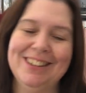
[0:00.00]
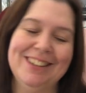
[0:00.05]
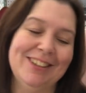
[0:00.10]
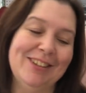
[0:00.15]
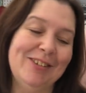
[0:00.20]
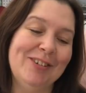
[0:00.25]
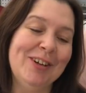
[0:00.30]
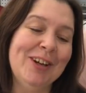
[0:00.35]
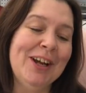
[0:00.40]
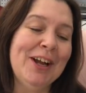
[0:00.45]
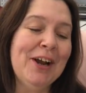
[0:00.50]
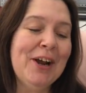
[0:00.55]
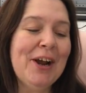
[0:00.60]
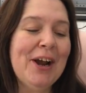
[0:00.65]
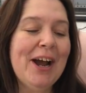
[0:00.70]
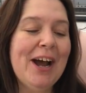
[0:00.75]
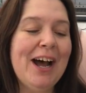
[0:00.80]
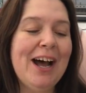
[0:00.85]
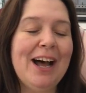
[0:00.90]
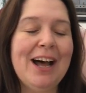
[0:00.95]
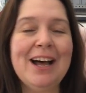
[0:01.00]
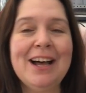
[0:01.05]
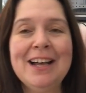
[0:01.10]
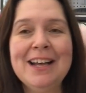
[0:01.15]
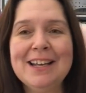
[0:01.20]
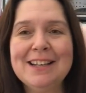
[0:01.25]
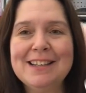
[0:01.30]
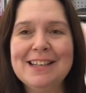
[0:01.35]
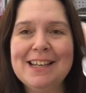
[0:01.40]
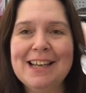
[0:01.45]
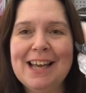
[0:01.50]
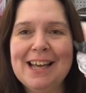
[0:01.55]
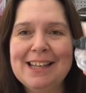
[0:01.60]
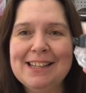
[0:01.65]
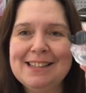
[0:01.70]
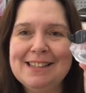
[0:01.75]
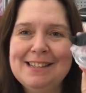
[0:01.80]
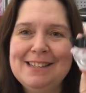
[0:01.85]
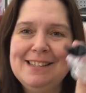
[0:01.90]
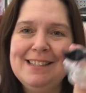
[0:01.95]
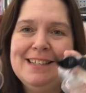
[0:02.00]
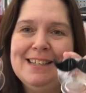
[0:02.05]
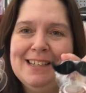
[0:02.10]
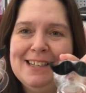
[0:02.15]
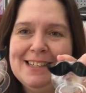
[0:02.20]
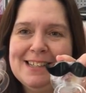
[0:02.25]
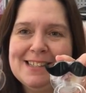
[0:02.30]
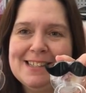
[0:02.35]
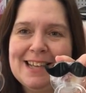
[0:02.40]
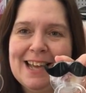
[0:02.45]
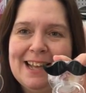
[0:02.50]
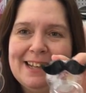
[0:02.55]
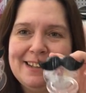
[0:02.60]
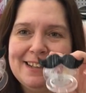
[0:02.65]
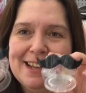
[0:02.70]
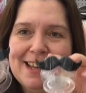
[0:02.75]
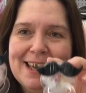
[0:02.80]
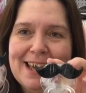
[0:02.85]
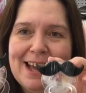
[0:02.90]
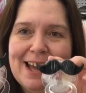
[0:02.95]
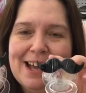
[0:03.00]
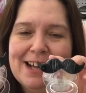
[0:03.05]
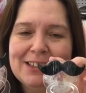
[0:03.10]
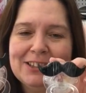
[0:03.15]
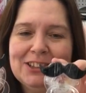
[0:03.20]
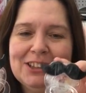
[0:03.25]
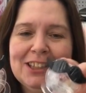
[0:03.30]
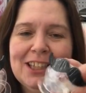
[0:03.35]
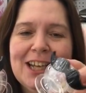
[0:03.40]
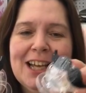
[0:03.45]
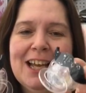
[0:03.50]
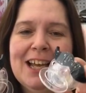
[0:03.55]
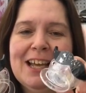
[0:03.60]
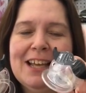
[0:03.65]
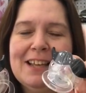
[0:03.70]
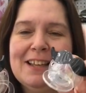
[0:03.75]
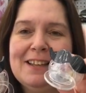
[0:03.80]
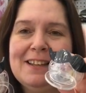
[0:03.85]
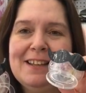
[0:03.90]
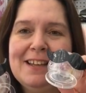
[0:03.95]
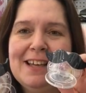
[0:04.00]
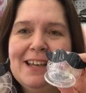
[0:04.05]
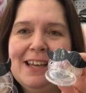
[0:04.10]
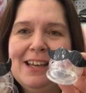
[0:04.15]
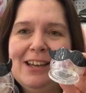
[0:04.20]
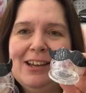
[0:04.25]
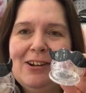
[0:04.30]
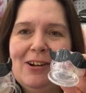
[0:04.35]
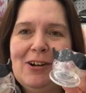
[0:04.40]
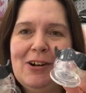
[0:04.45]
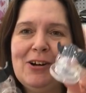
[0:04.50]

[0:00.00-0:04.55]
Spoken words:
No. They had these at the cash. They're